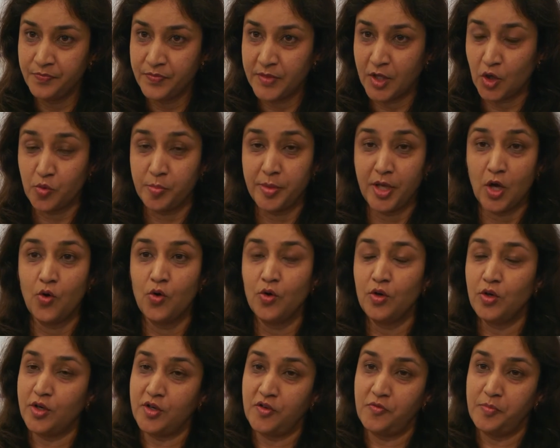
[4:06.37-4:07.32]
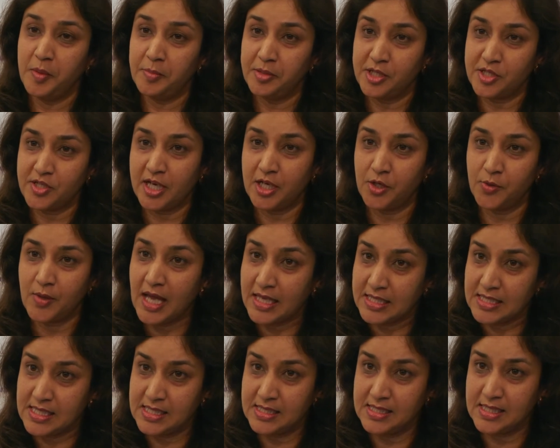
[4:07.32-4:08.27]
There could be a whole lot of people trying to
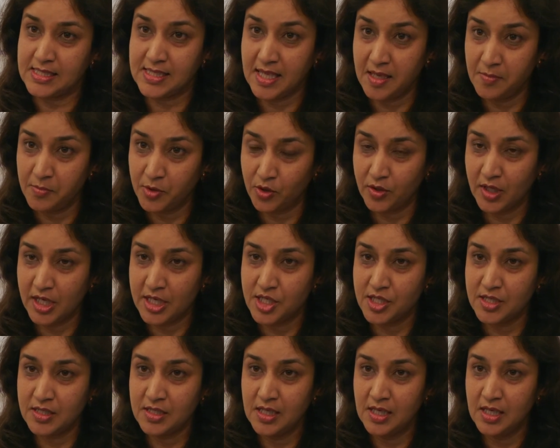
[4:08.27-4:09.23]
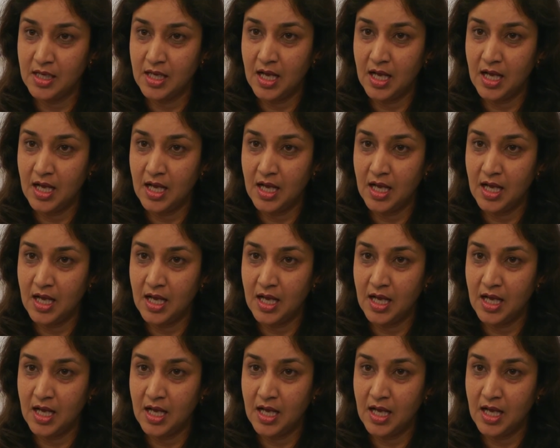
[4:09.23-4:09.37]
access the same location.